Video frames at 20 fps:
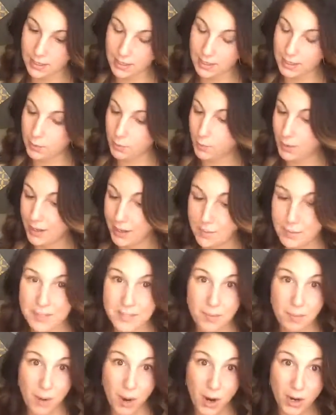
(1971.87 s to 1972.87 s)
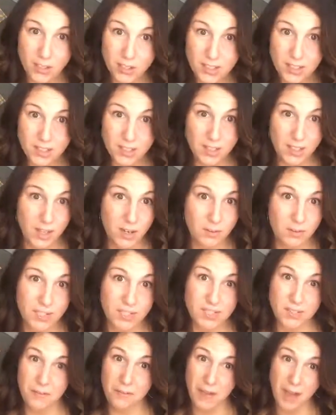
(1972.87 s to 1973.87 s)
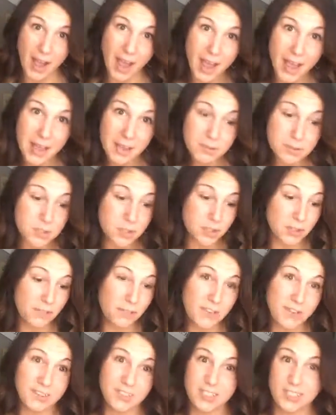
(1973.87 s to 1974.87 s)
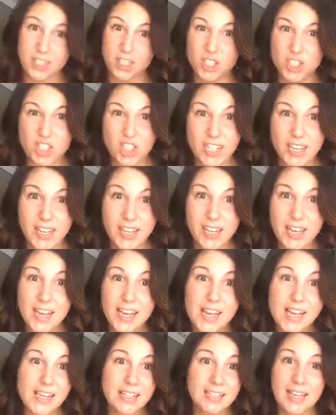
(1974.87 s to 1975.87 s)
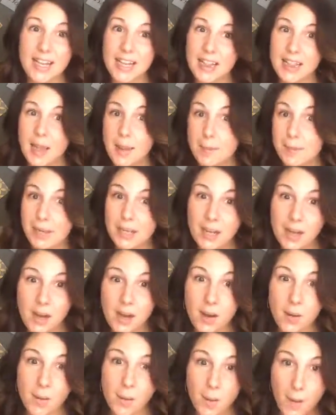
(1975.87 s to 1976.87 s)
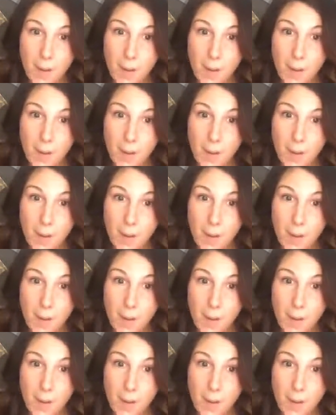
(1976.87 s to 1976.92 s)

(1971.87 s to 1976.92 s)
to give me some hearts to like raise the vibes? Are you feeling like shit? Like, let me know.